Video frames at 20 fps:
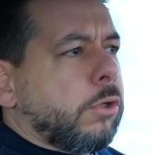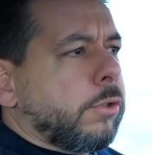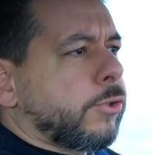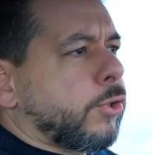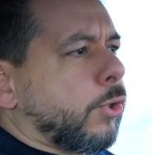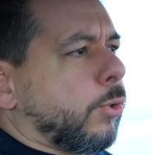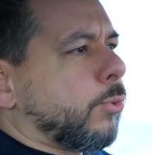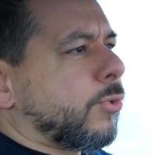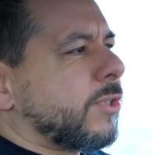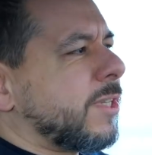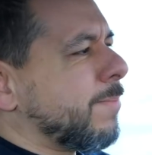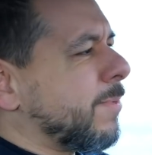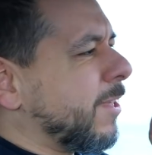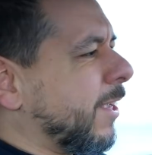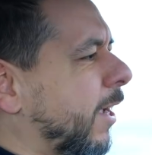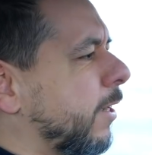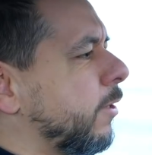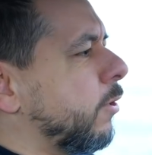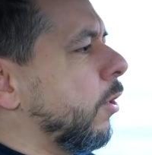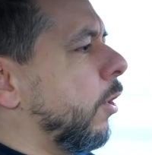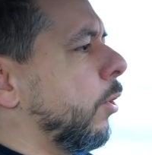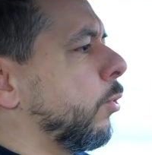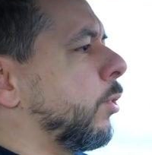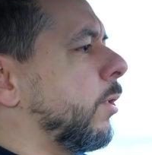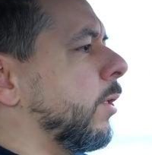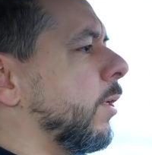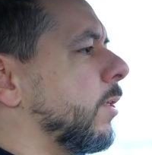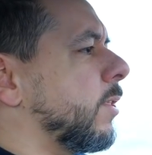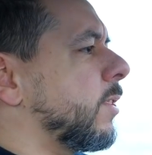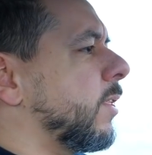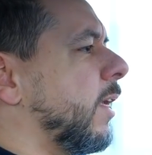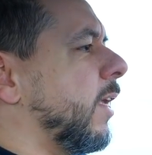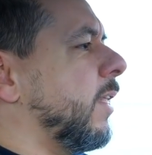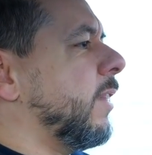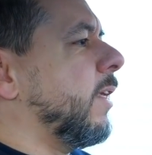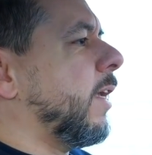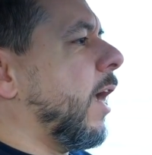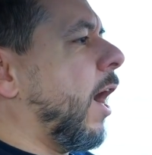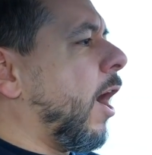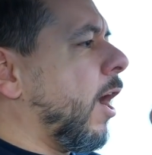Also, something I noticed
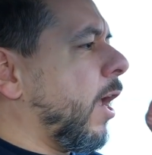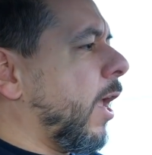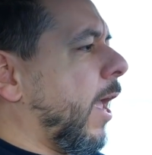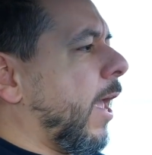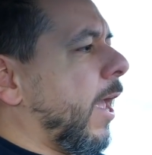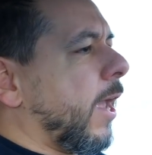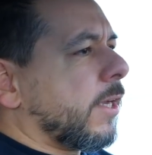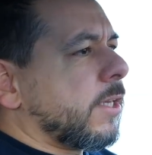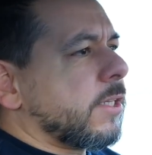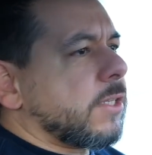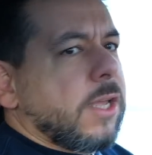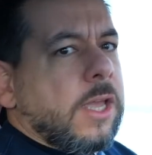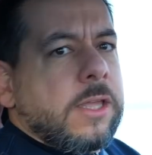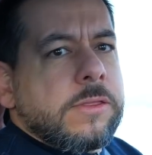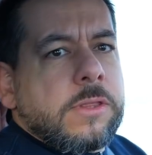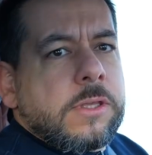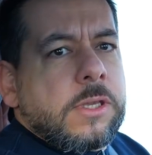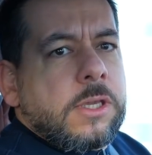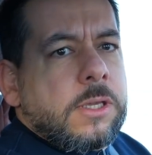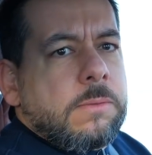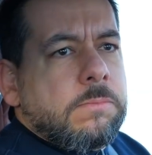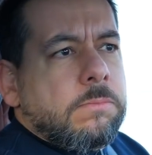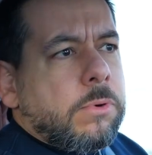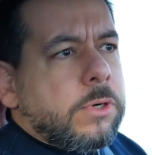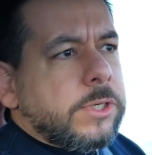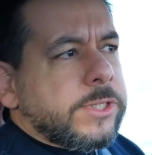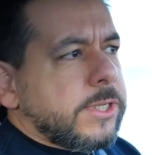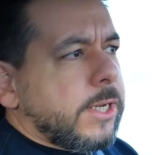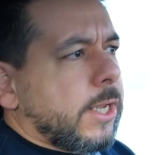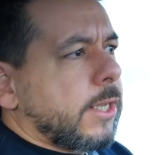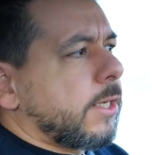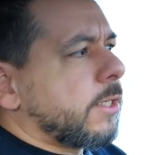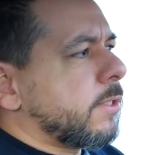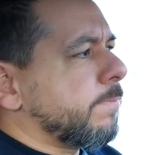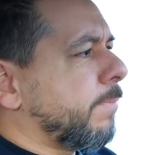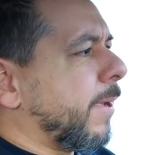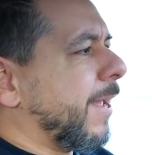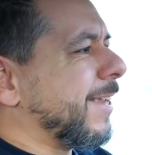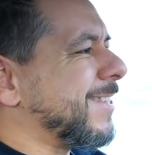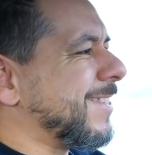in the iX and the
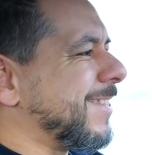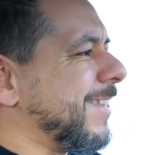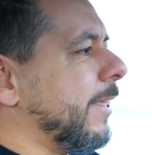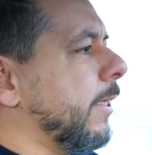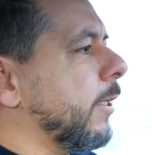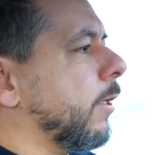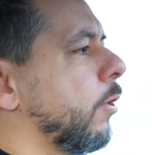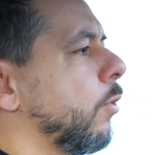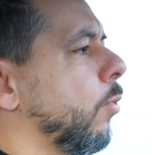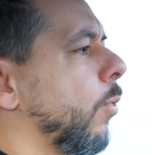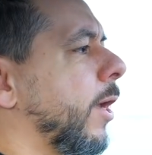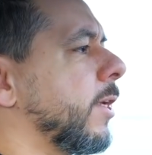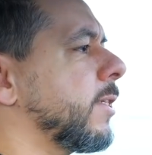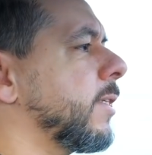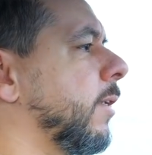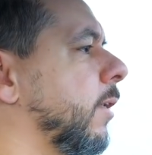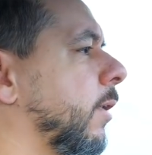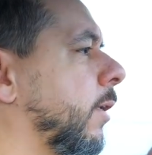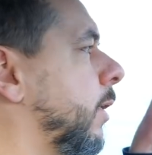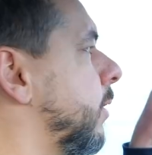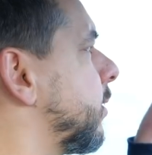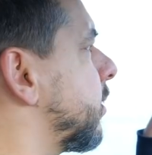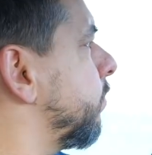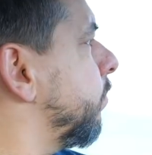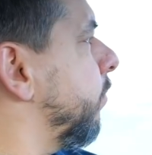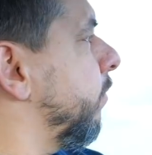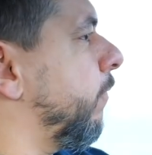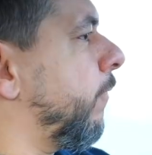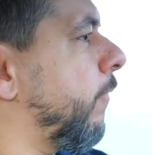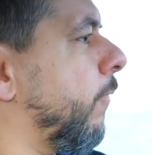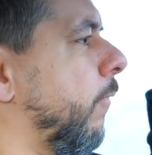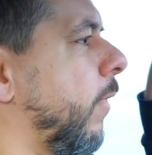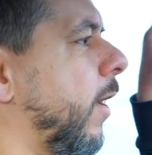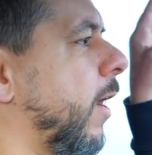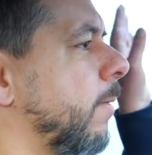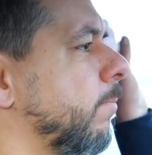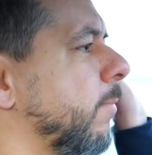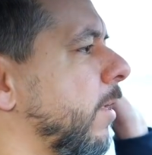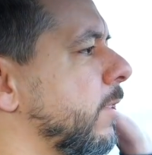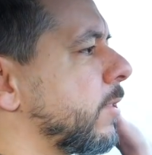Mercedes-Benz EQS, these
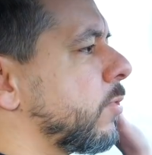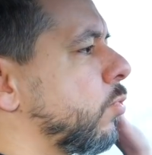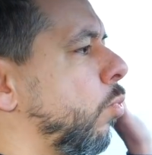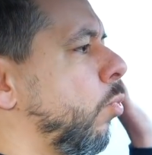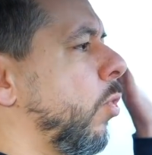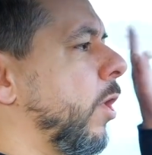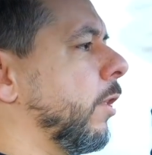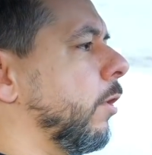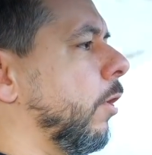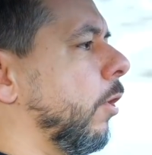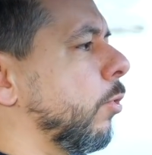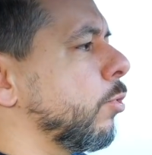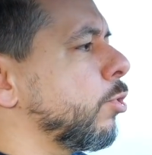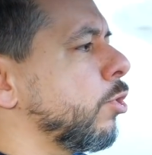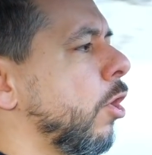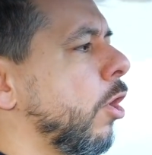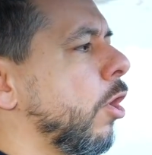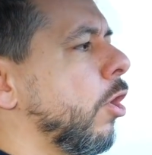frameless windows